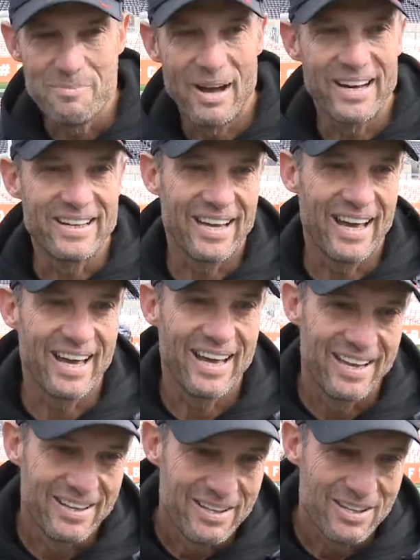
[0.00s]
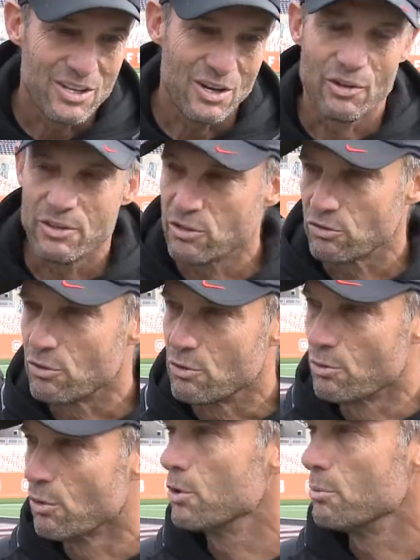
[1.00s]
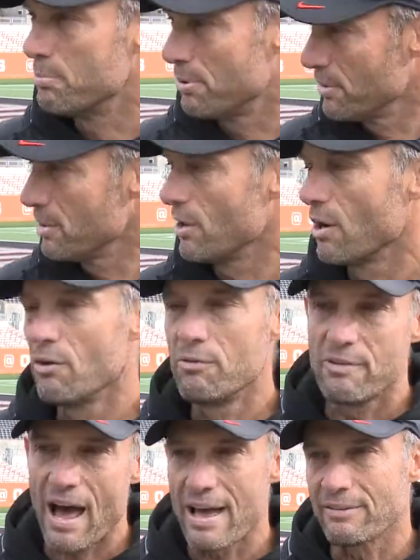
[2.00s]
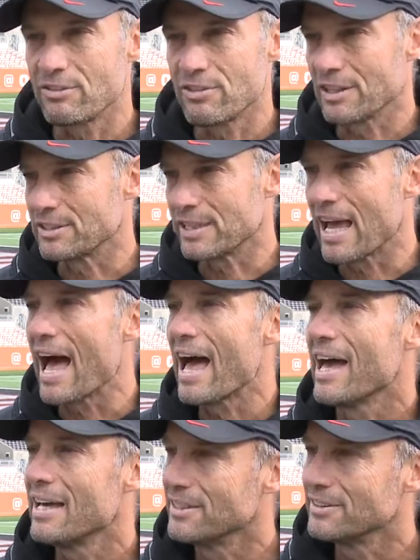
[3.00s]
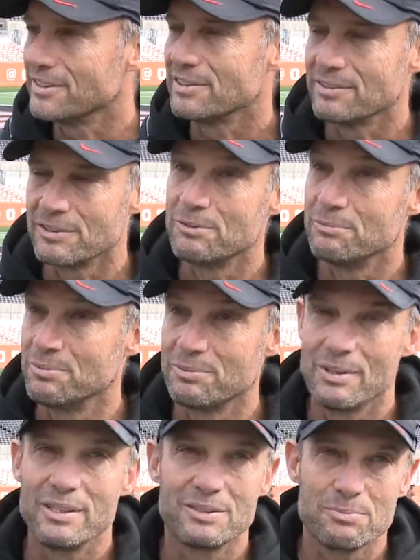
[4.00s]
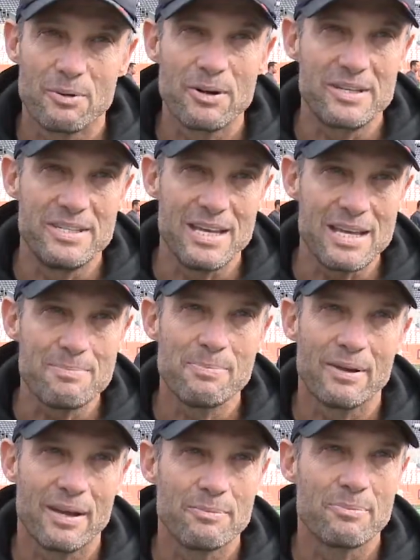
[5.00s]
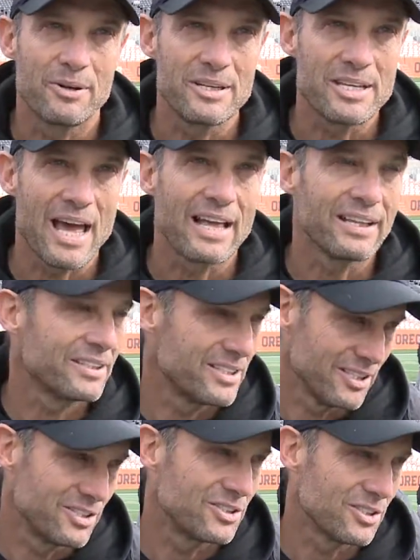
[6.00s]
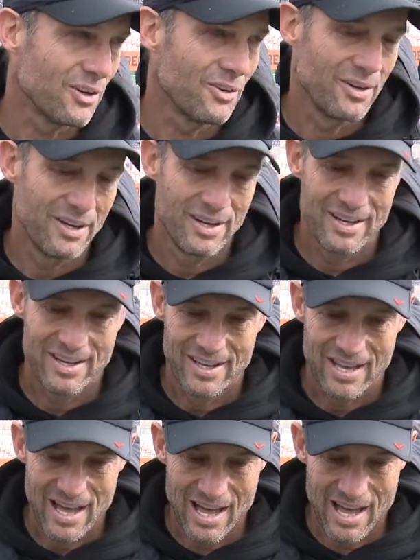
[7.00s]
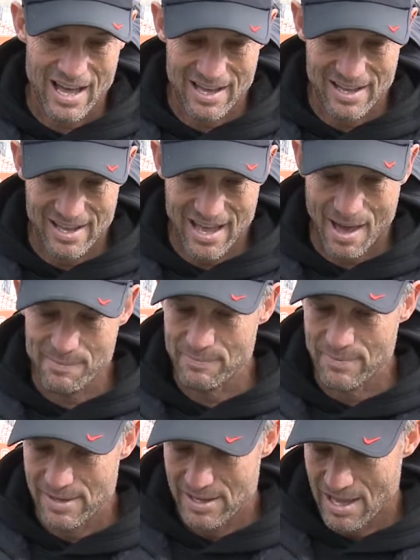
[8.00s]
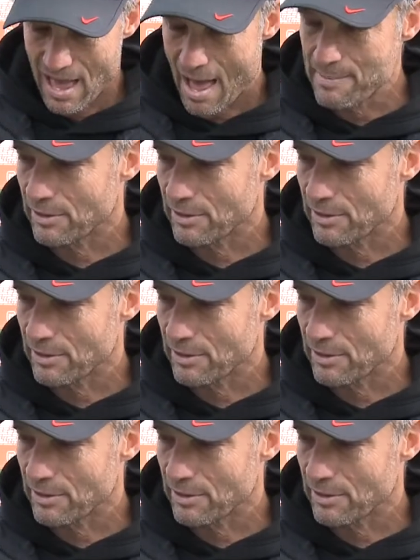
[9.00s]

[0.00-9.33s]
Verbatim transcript: but uh, you know, this group, you know, five six guys, is, it's pretty deep and pretty talented. So uh, I'm I'm